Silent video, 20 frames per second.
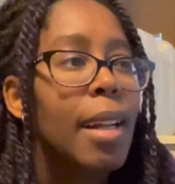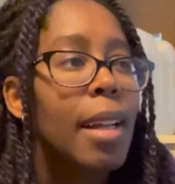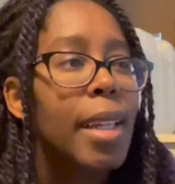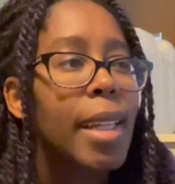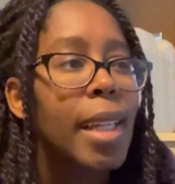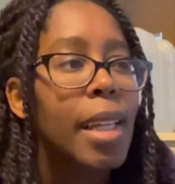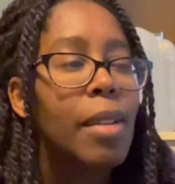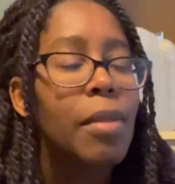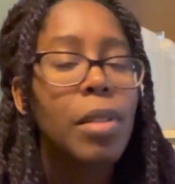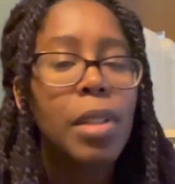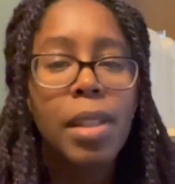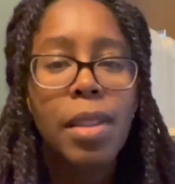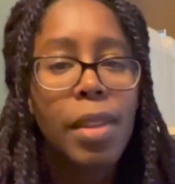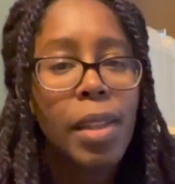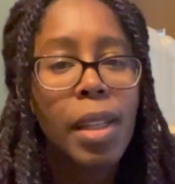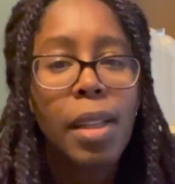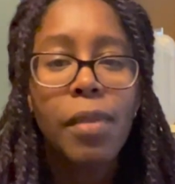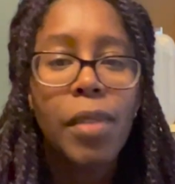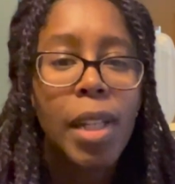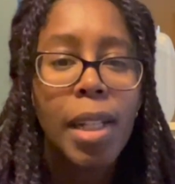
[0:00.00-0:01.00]
I can't really
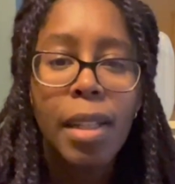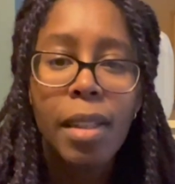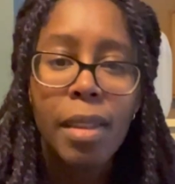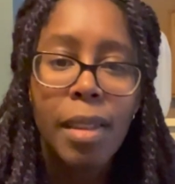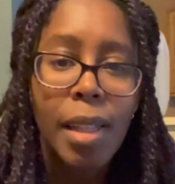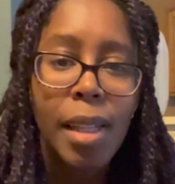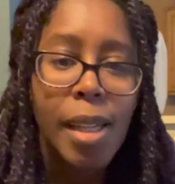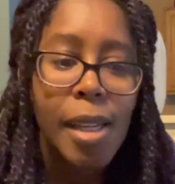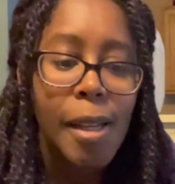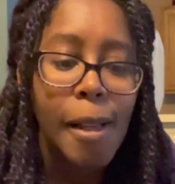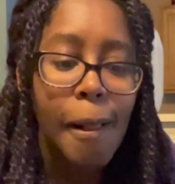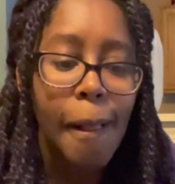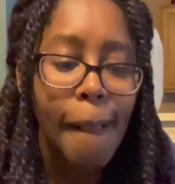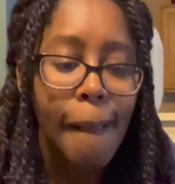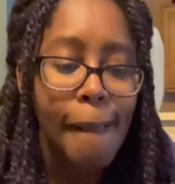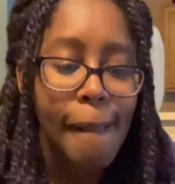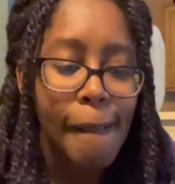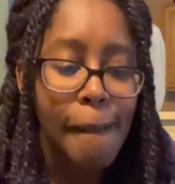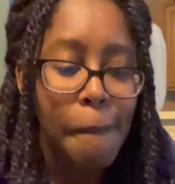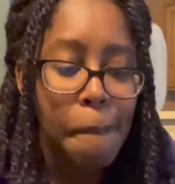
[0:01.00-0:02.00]
think of anything.
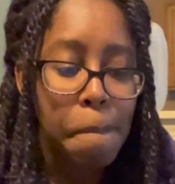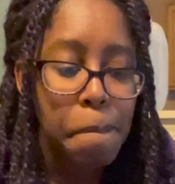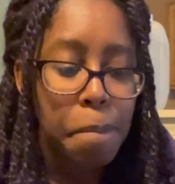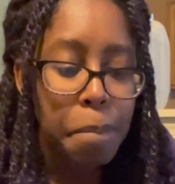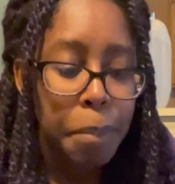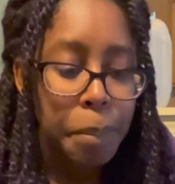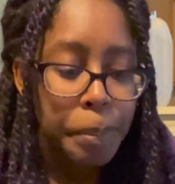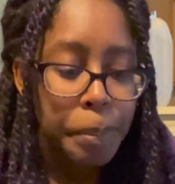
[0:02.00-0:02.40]
Um